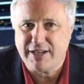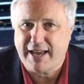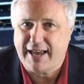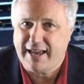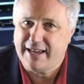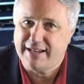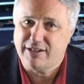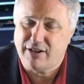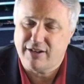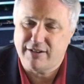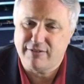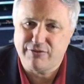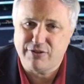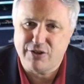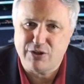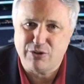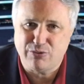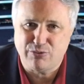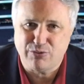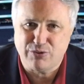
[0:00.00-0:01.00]
and on
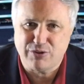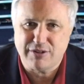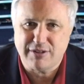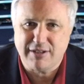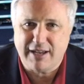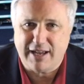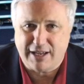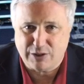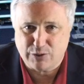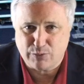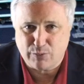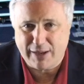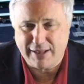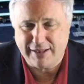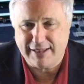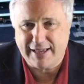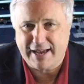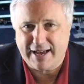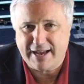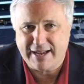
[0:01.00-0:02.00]
phones, as
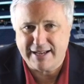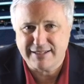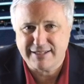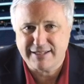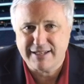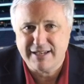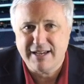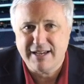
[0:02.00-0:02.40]
well as